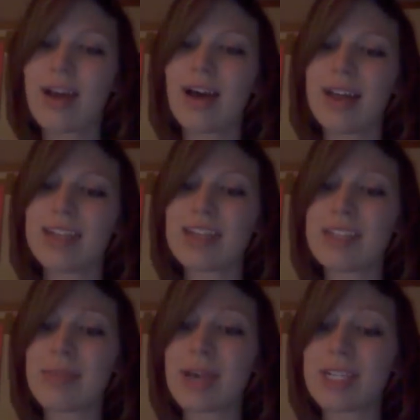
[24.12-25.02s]

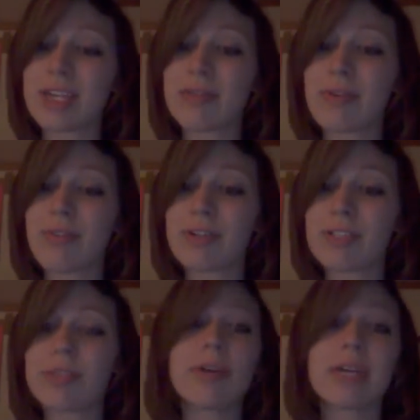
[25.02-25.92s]
autism actually
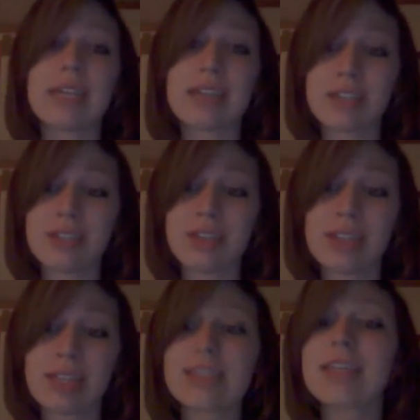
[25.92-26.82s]
refers to a
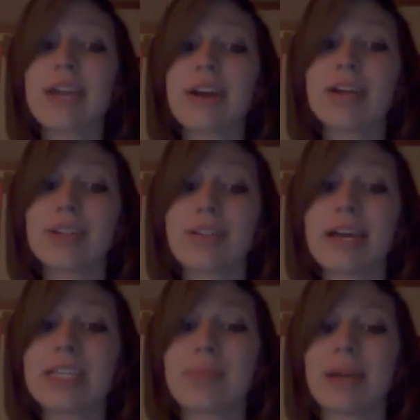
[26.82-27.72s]
condition that's
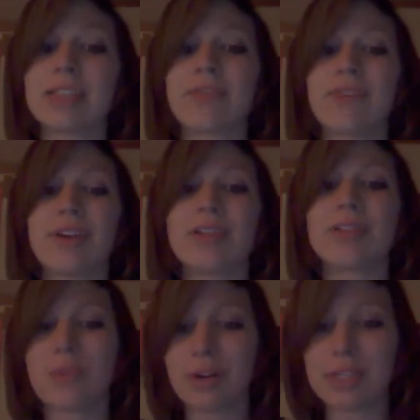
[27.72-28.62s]
characterized by severe
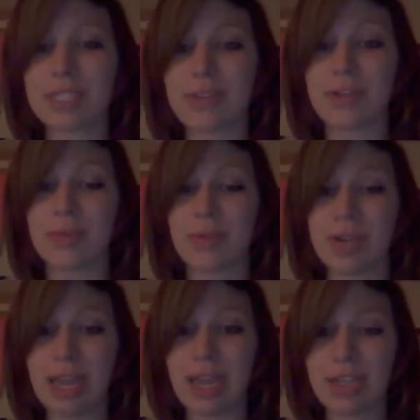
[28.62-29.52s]
disorders of
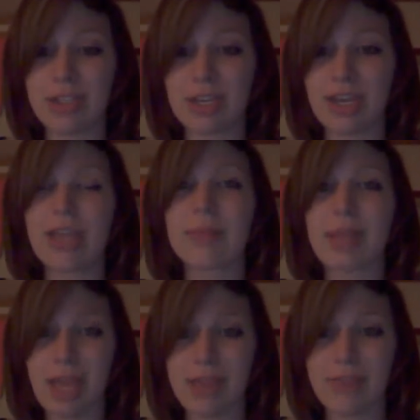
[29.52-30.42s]
communication and
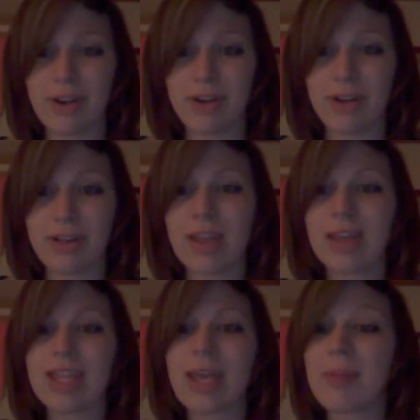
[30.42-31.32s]
behavior
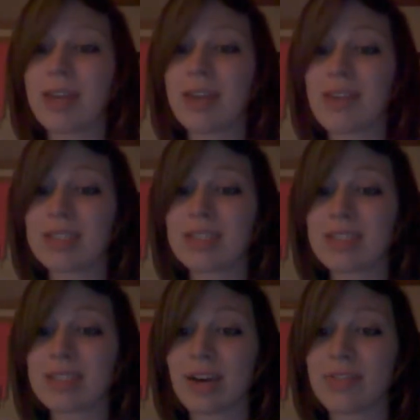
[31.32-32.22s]
that manifests
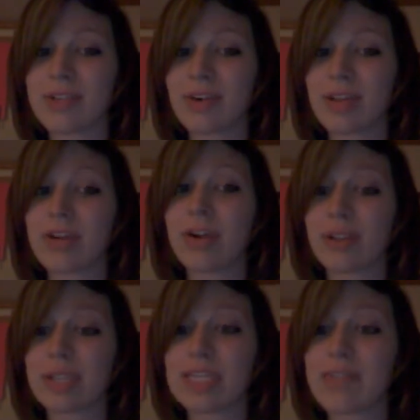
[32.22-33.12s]
itself during
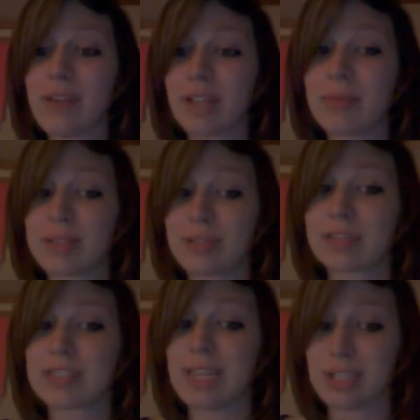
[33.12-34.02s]
early developmental
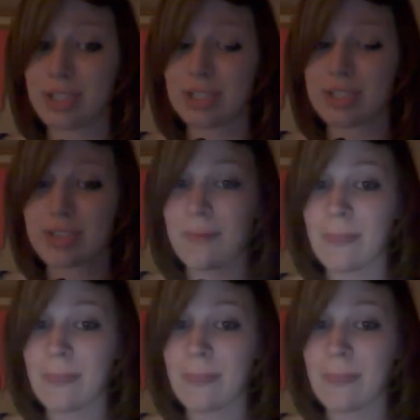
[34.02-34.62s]
stages.